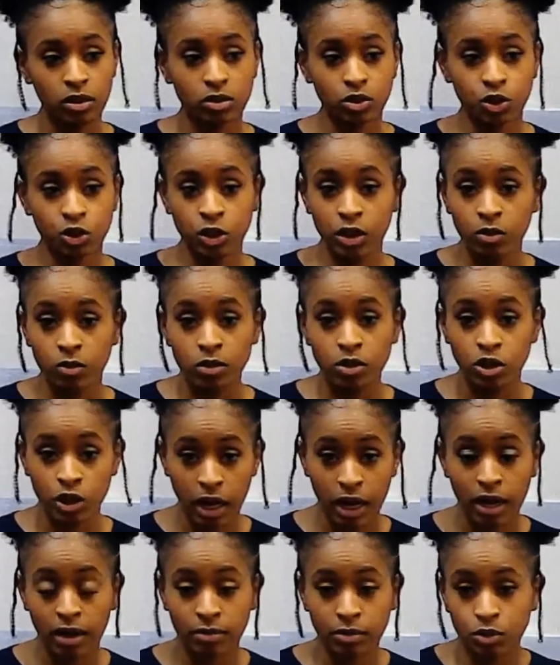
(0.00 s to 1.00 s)
she was
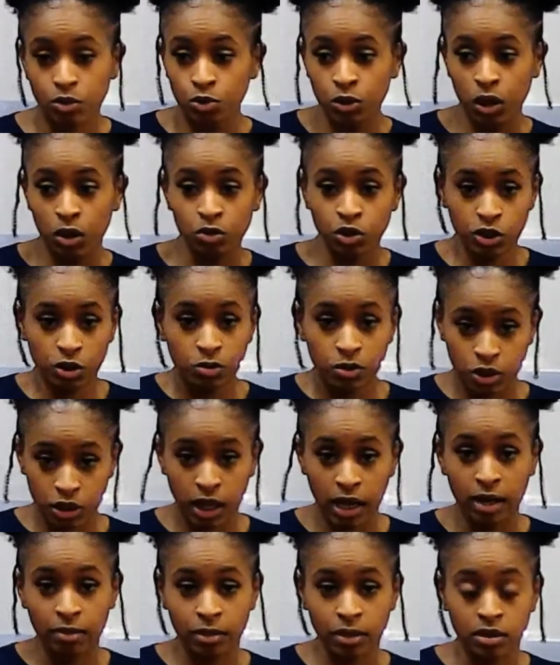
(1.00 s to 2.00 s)

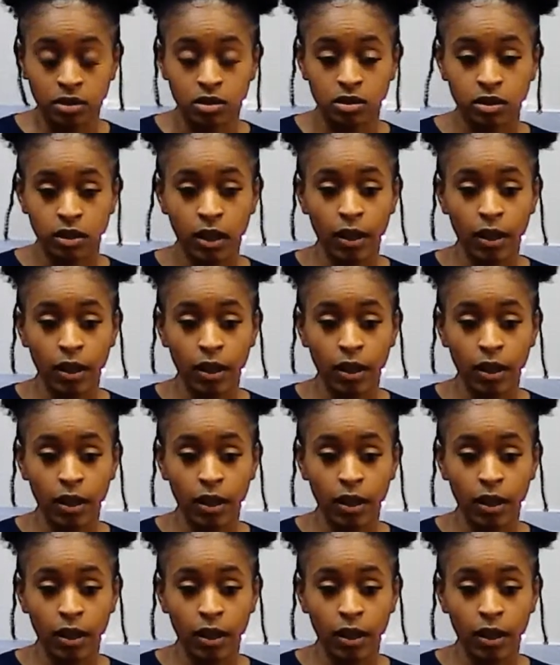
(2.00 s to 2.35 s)
jobless.